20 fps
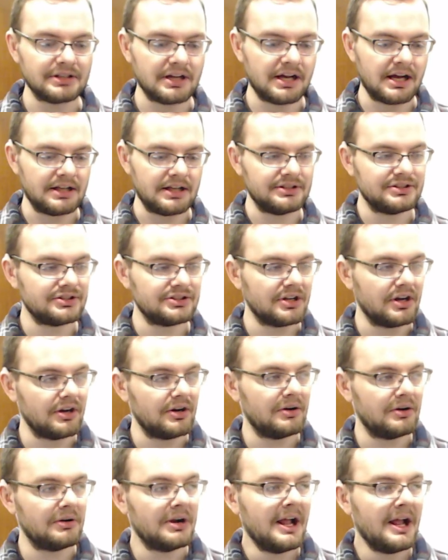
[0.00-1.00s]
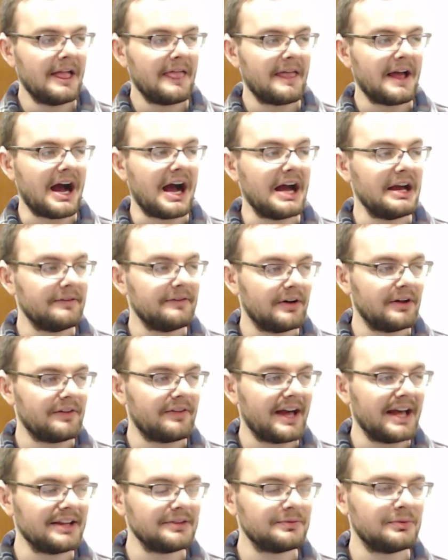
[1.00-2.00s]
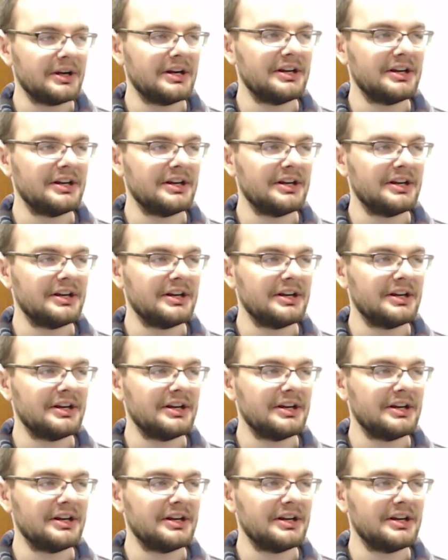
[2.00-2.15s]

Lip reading: And so That's where